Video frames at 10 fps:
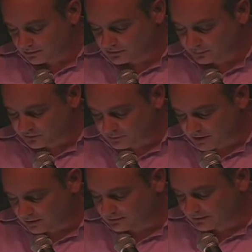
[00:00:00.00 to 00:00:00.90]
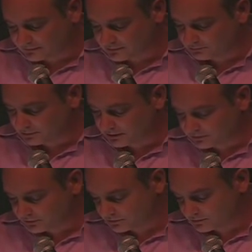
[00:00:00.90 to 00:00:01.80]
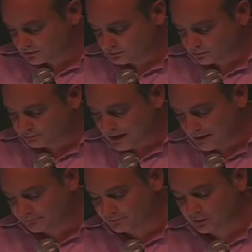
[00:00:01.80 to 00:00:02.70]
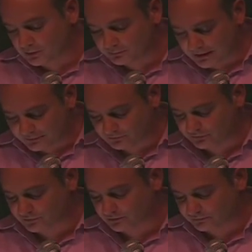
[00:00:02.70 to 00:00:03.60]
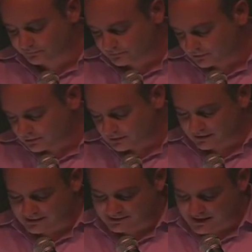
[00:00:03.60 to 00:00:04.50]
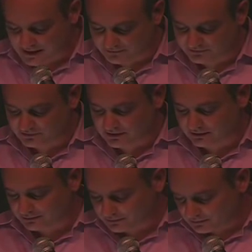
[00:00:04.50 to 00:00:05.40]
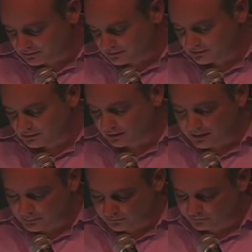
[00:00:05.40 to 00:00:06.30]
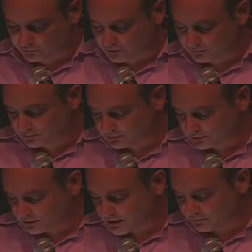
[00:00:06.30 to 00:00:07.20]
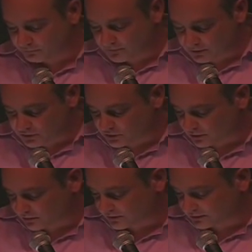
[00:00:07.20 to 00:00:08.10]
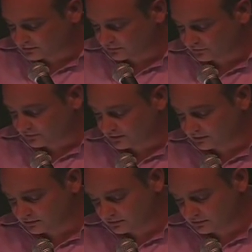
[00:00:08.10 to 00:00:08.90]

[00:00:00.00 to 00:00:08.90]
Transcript: So we spent our days at the beach, where Pop floated past the surf, and I sat on the sand, unable to swim and afraid of sharks I couldn't see.